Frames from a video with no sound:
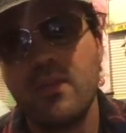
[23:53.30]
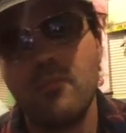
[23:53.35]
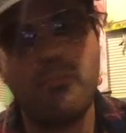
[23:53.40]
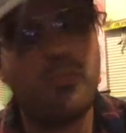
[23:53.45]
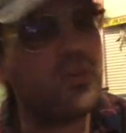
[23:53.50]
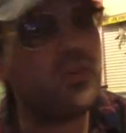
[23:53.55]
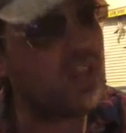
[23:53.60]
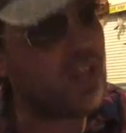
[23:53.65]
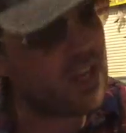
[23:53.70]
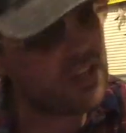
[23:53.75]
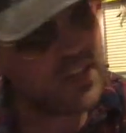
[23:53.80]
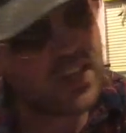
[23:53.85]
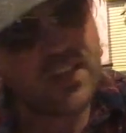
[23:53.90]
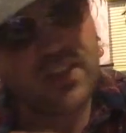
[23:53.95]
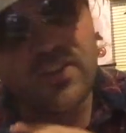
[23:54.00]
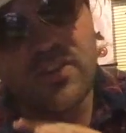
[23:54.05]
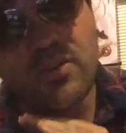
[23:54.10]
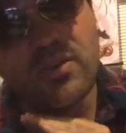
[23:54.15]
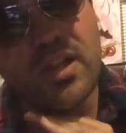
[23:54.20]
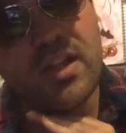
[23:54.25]
But that does
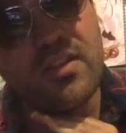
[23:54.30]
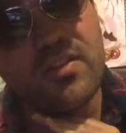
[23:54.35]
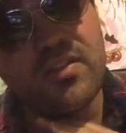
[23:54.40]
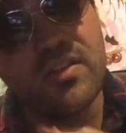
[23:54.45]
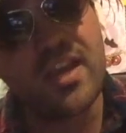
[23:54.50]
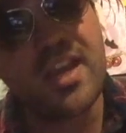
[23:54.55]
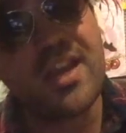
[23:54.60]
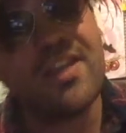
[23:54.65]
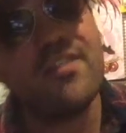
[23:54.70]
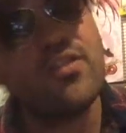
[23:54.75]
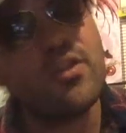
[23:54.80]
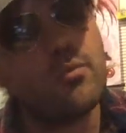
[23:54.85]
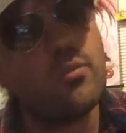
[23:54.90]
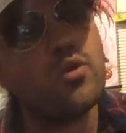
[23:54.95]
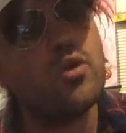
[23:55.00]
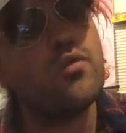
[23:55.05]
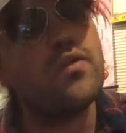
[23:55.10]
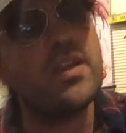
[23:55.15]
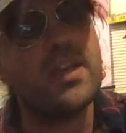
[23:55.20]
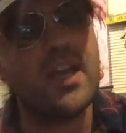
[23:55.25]
still not save the
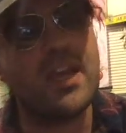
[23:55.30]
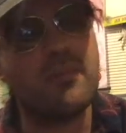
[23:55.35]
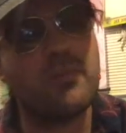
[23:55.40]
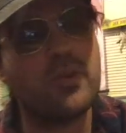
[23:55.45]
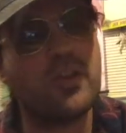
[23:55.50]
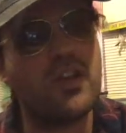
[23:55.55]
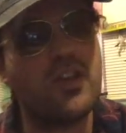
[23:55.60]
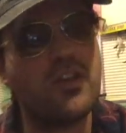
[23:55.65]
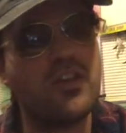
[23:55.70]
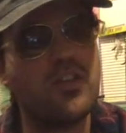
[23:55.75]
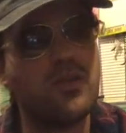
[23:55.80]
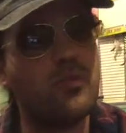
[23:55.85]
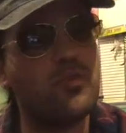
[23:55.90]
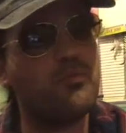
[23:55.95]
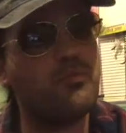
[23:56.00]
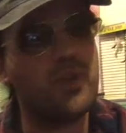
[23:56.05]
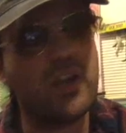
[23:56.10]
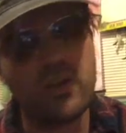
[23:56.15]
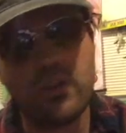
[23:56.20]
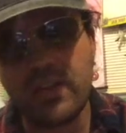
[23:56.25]
movie yet because he was
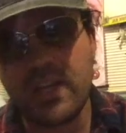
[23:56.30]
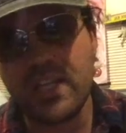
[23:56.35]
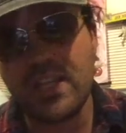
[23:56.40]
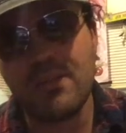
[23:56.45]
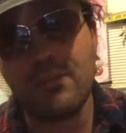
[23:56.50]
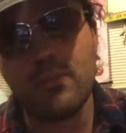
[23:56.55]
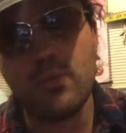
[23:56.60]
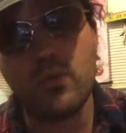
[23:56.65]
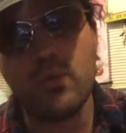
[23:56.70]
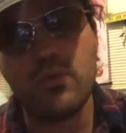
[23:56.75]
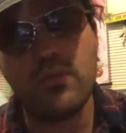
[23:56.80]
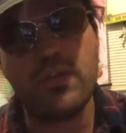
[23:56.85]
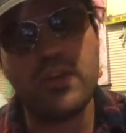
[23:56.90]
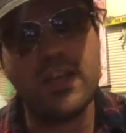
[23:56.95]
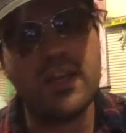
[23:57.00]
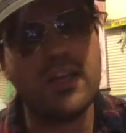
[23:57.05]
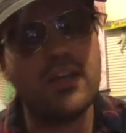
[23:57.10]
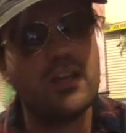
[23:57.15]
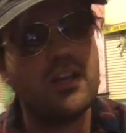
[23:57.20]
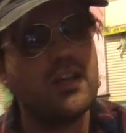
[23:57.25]
barely in the
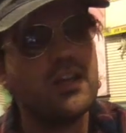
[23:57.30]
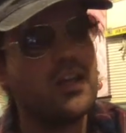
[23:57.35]
movie